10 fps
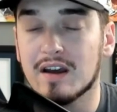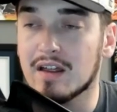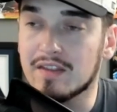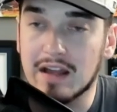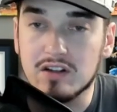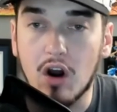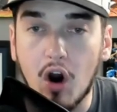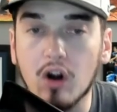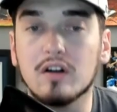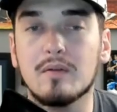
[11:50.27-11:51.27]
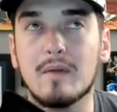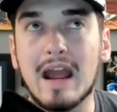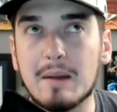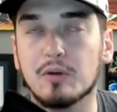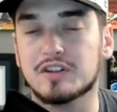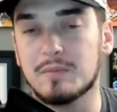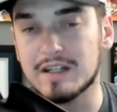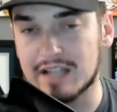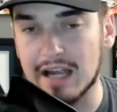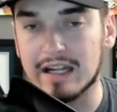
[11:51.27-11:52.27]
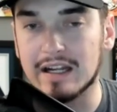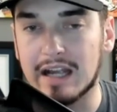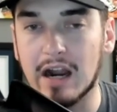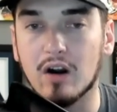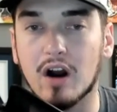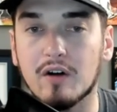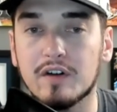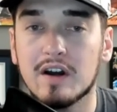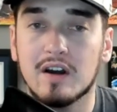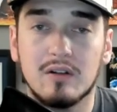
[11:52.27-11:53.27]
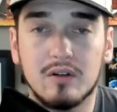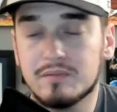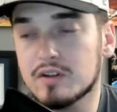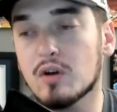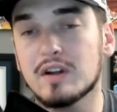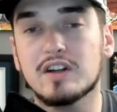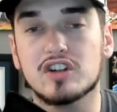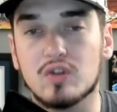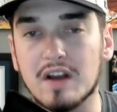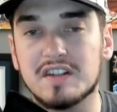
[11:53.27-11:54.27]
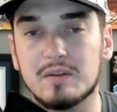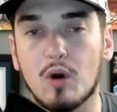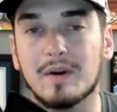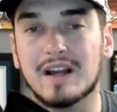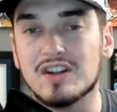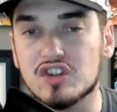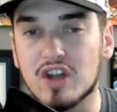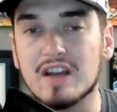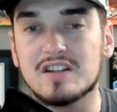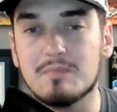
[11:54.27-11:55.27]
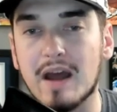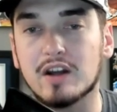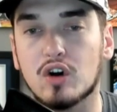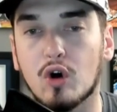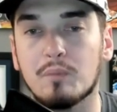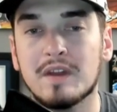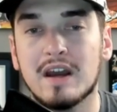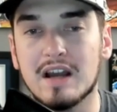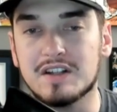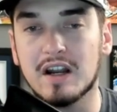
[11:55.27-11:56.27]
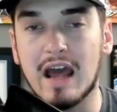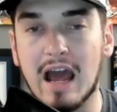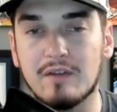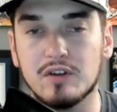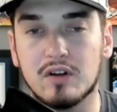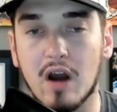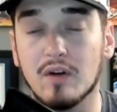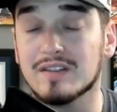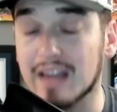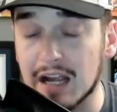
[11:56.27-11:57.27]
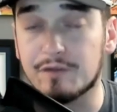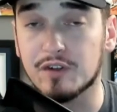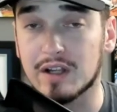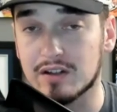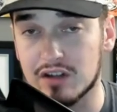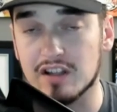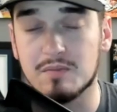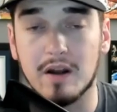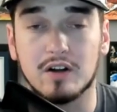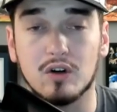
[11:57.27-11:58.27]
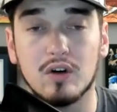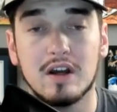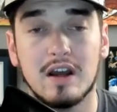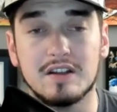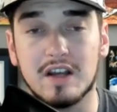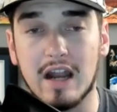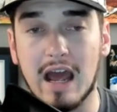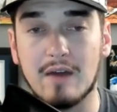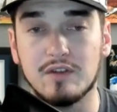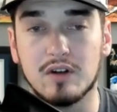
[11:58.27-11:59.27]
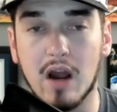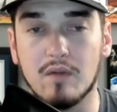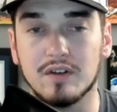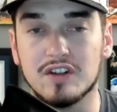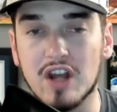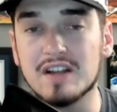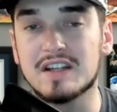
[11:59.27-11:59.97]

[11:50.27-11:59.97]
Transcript: that aren't able to be taken care of. Well, you don't need to stress anymore because Jase Medical is going to have you covered. Thankfully, Jase Medical is going to have you covered. The Jase